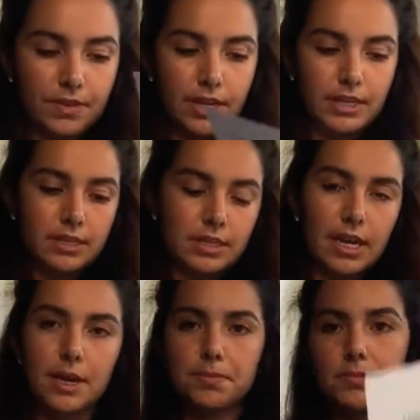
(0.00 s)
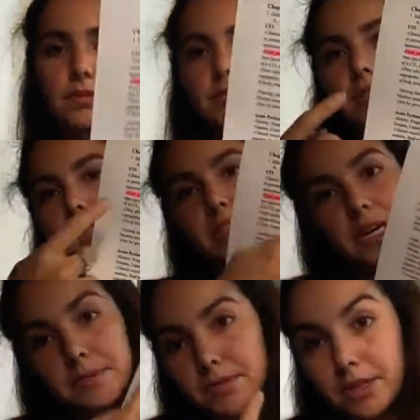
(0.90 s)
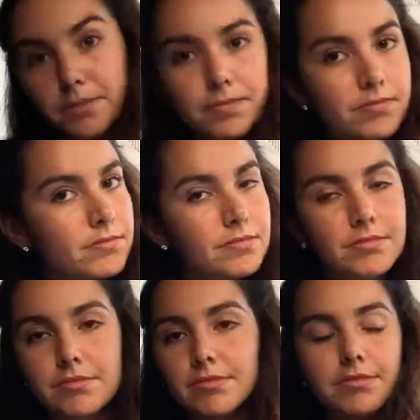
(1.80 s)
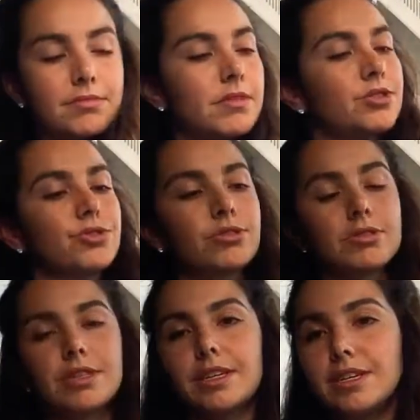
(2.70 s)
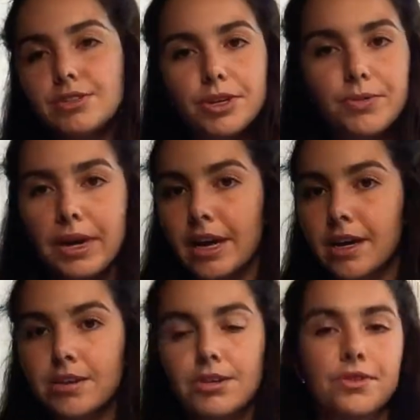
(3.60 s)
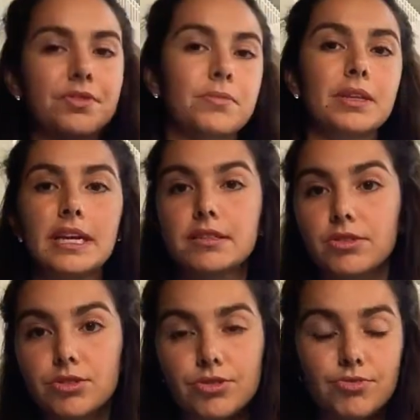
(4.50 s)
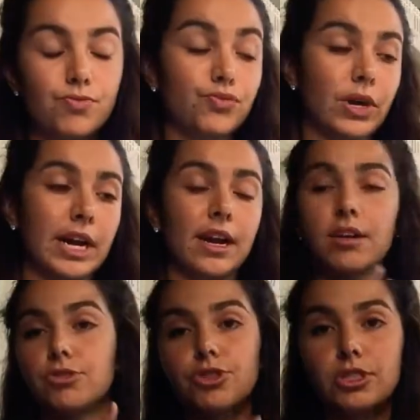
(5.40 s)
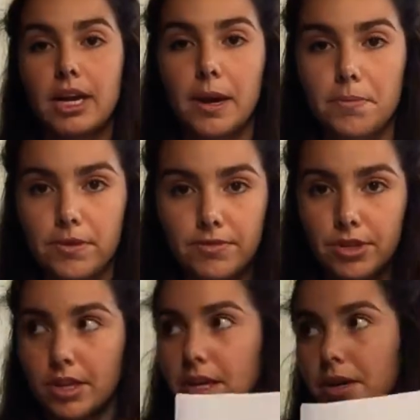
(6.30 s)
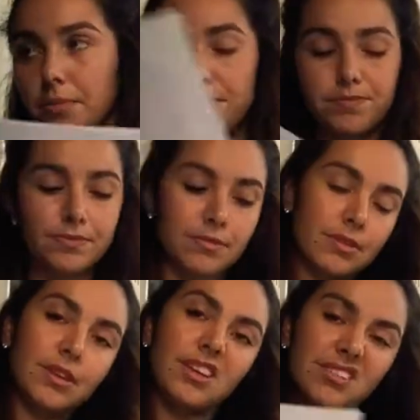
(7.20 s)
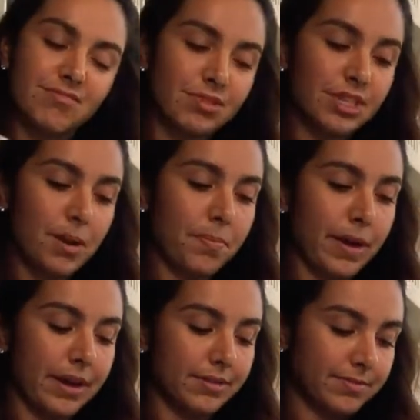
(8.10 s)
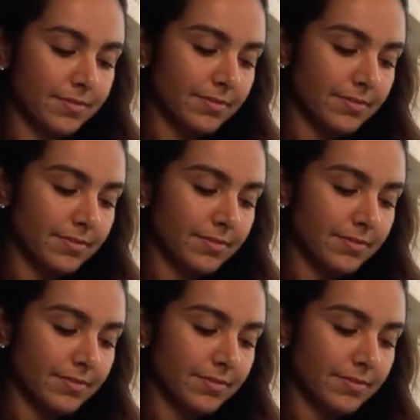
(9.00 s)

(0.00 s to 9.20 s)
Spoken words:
except it's typed up. It's just an easier way, you know, if I'm lazy to write, I'll just type everything up. It's not bad.